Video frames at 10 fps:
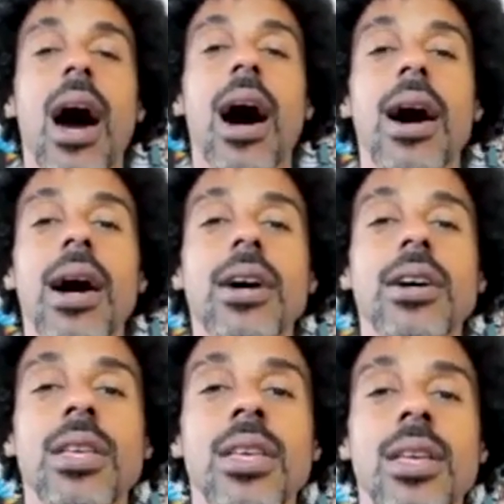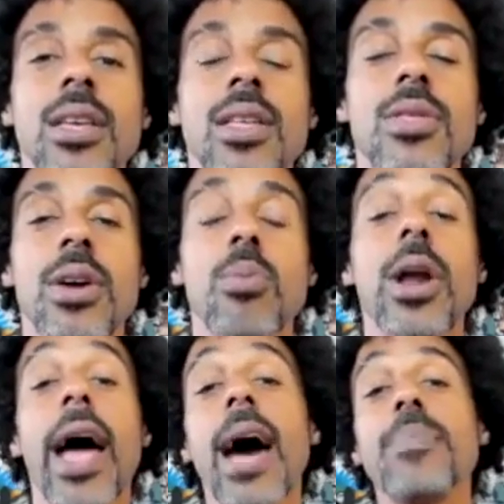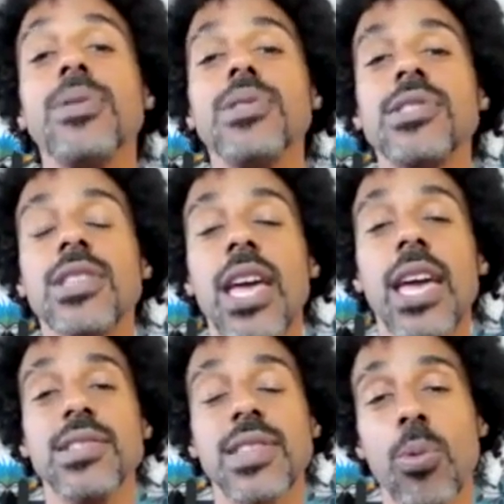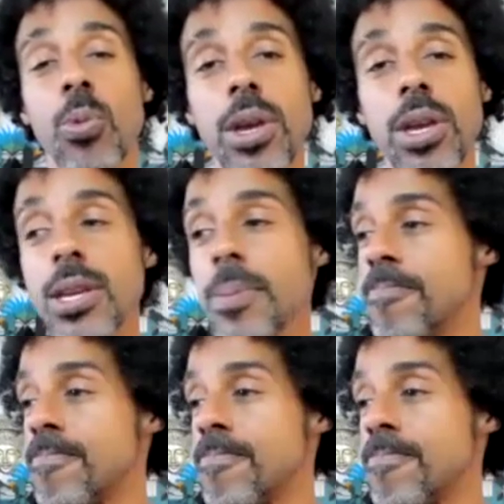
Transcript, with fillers: then what happens is that we